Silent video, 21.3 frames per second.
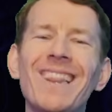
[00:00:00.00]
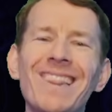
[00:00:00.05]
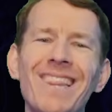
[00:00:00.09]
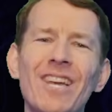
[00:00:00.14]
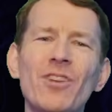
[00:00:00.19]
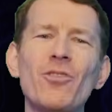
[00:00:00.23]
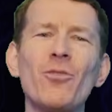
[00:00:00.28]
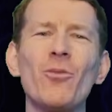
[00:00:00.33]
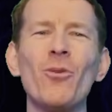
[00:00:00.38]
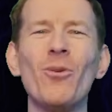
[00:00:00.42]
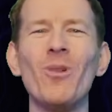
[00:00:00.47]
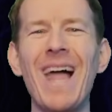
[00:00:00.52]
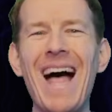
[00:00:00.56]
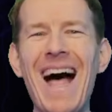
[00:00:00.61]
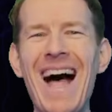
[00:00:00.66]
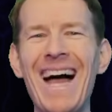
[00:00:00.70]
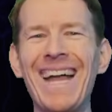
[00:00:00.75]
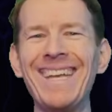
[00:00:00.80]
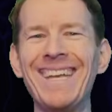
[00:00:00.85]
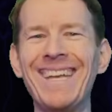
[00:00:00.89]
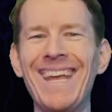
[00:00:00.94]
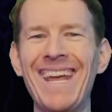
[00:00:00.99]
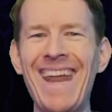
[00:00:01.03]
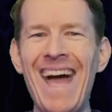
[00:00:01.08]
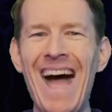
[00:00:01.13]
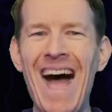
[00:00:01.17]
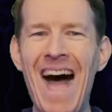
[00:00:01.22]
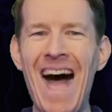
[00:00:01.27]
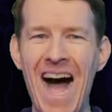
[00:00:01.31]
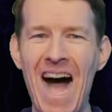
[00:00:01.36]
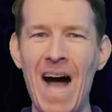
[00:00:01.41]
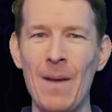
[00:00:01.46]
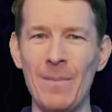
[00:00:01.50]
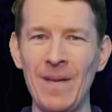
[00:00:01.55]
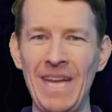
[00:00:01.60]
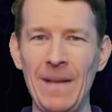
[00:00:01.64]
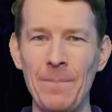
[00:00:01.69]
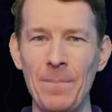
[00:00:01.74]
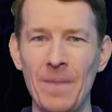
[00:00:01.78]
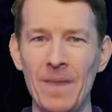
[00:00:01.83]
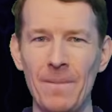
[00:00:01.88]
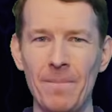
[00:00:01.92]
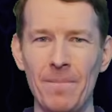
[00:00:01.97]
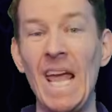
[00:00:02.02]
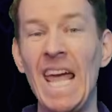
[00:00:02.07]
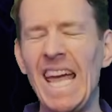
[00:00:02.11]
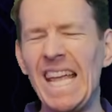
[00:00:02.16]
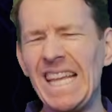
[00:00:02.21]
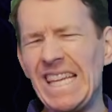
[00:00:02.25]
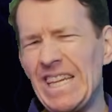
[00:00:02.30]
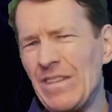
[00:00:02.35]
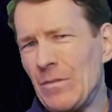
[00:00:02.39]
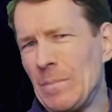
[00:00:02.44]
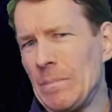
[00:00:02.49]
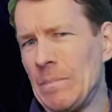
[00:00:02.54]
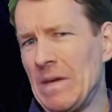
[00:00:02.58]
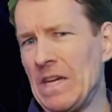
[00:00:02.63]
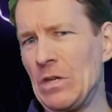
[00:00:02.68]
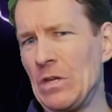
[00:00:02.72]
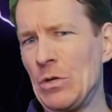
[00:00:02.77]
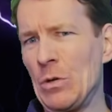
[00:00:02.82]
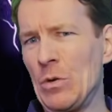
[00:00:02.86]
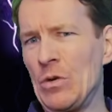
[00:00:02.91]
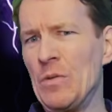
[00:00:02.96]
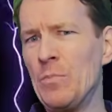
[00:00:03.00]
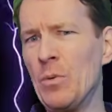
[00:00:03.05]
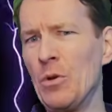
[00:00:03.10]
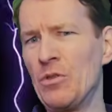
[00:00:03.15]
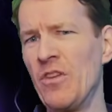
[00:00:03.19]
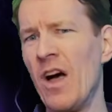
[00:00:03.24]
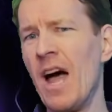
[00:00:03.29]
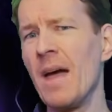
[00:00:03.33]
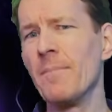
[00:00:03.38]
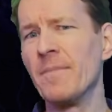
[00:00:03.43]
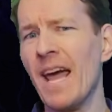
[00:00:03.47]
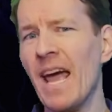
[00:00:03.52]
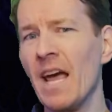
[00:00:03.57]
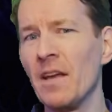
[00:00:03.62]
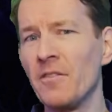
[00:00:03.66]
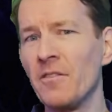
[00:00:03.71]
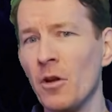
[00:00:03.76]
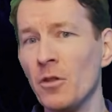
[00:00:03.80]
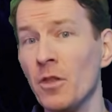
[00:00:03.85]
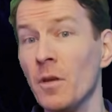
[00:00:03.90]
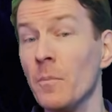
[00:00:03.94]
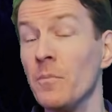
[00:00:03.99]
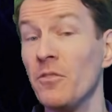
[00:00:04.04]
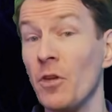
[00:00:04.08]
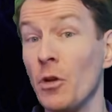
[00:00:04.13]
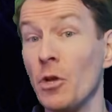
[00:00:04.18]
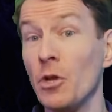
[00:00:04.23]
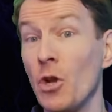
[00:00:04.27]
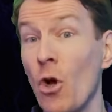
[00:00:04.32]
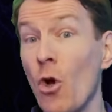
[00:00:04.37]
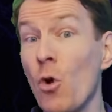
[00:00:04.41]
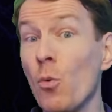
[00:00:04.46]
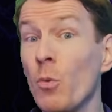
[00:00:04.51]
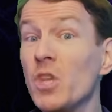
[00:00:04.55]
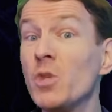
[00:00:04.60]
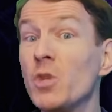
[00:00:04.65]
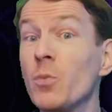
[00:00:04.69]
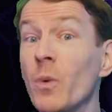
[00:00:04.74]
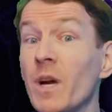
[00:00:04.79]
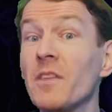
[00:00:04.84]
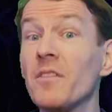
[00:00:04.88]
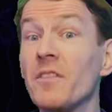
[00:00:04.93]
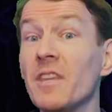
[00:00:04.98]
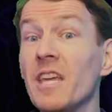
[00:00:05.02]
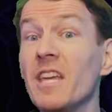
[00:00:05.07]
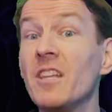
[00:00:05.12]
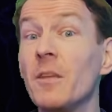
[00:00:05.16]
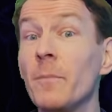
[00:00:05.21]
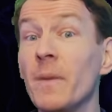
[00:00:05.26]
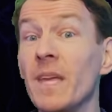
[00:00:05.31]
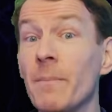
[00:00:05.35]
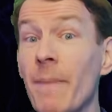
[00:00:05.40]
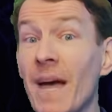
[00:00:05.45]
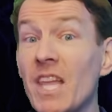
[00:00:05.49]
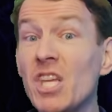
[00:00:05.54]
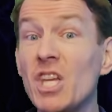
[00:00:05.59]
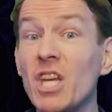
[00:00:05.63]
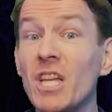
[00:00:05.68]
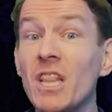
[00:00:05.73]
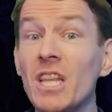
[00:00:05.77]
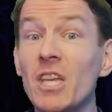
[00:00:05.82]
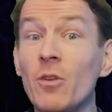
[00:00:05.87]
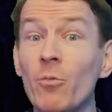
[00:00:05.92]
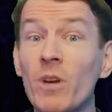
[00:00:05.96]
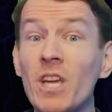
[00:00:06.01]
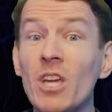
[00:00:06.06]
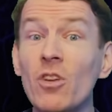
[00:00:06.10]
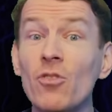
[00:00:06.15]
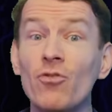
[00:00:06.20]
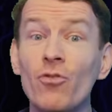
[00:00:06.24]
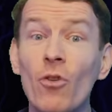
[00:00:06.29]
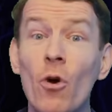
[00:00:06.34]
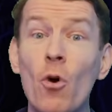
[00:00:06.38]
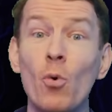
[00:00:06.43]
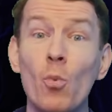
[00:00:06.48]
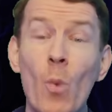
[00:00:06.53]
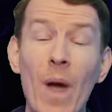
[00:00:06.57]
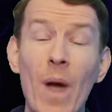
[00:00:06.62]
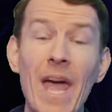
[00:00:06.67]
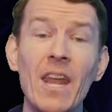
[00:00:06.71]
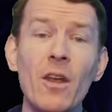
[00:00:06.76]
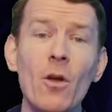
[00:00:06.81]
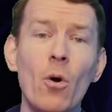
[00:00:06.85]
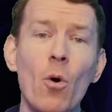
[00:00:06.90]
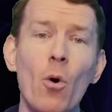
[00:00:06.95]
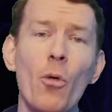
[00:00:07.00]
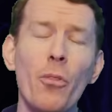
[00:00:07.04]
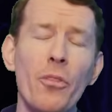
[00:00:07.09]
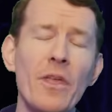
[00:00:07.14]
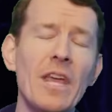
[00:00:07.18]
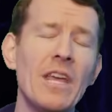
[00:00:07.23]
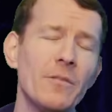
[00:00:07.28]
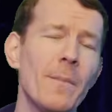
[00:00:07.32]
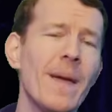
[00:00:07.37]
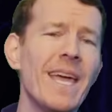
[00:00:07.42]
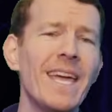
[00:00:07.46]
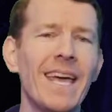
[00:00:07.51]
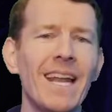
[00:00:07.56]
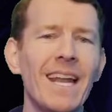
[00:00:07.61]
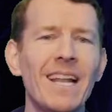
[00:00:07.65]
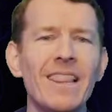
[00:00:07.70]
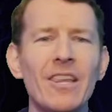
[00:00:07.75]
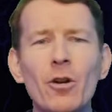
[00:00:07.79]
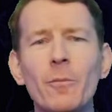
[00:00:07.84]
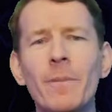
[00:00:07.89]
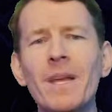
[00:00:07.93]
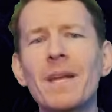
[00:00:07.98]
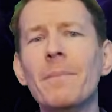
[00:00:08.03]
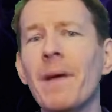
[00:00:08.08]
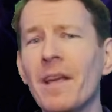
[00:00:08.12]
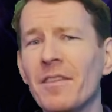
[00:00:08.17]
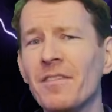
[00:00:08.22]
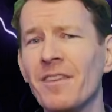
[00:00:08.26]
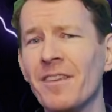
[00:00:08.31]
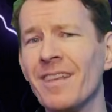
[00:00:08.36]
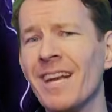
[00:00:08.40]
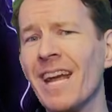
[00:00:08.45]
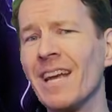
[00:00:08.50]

literal undead army. Just make sure you put time tags on them so you know which ones need to be magically recontrolled when, or things may get a little bit messy the